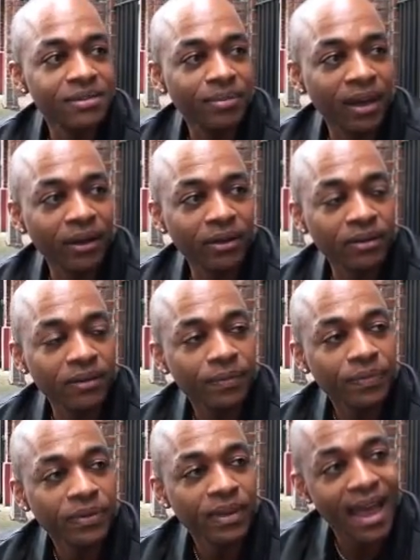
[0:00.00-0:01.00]
It's about
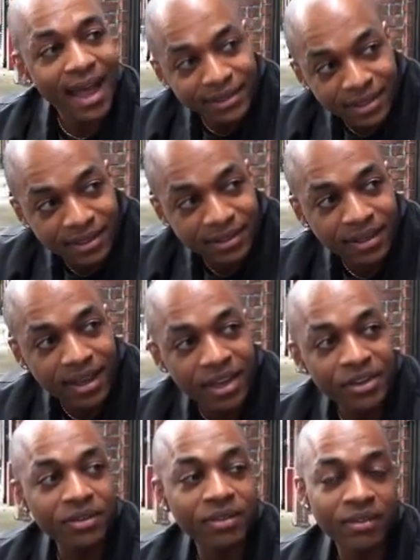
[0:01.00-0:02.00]
acting."
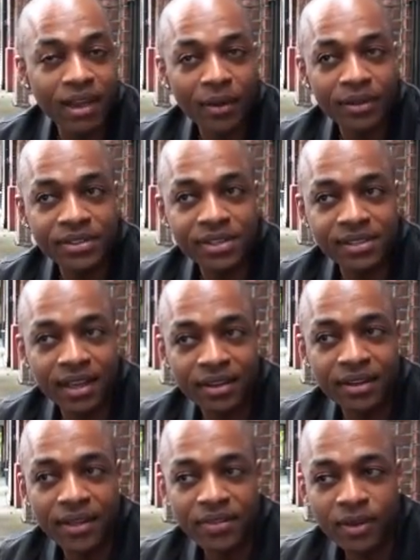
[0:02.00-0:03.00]
And she
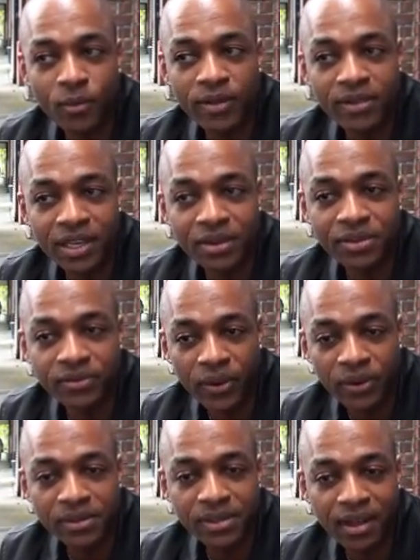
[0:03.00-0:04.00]
said, "I think one thing you should
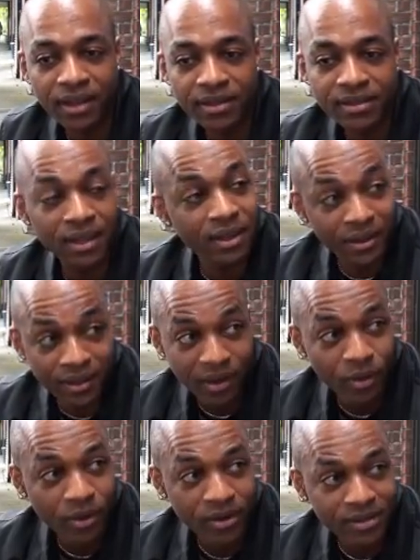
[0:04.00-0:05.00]
focus on is getting on
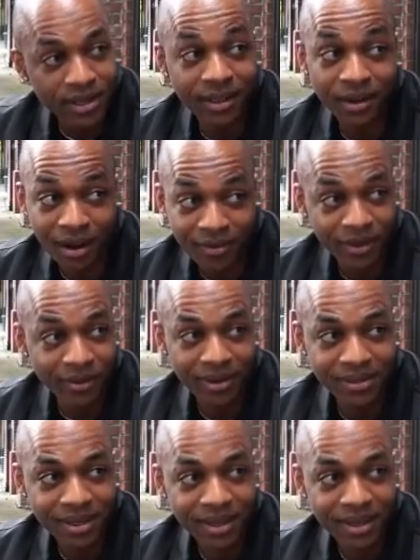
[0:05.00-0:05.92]
that horse and getting off the horse.